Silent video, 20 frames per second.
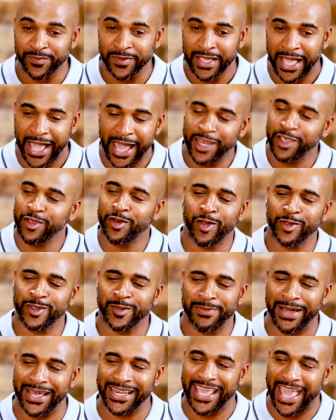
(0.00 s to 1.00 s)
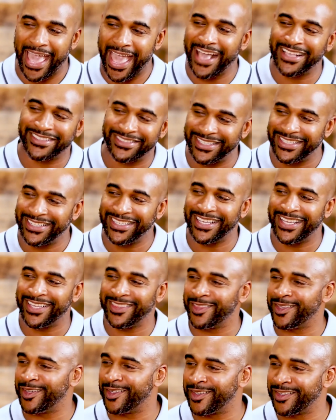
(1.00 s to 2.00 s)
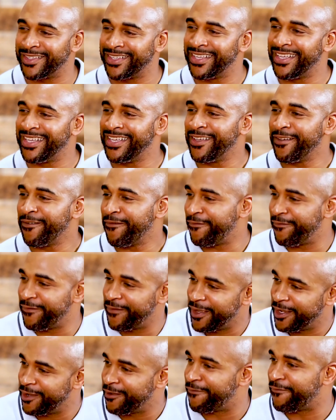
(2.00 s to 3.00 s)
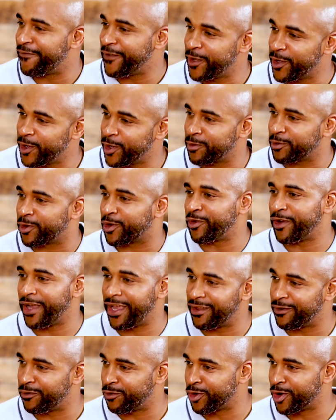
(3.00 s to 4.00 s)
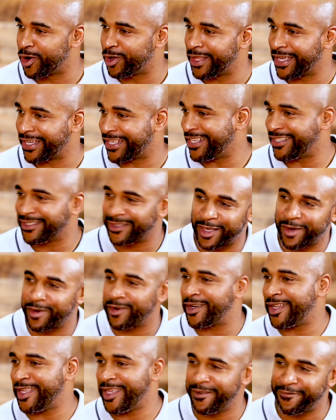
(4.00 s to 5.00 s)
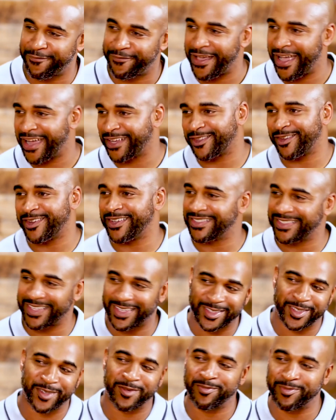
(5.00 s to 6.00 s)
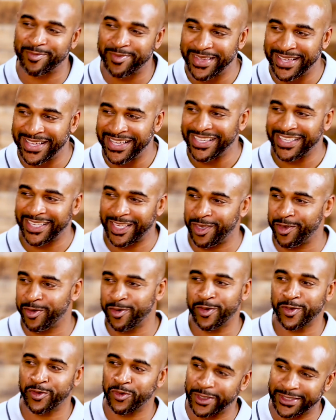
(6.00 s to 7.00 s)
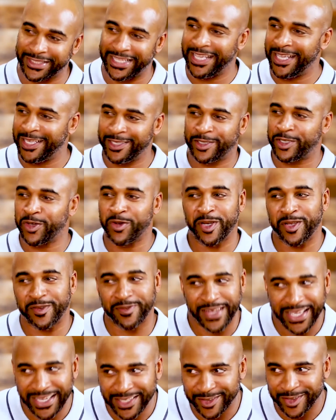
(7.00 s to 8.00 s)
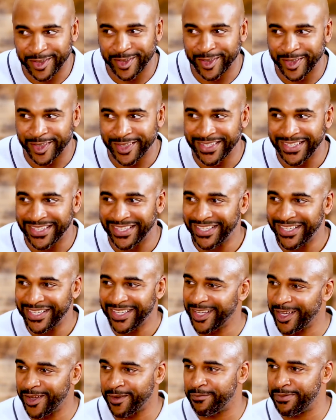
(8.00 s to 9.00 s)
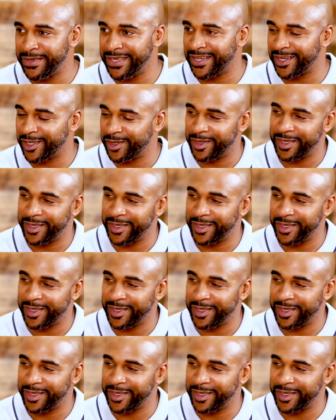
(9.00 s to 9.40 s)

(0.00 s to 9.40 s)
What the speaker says: how do you know somebody has it in the film creative world? Like, is there an it factor? Is there some cues? What's the intuitive nature of being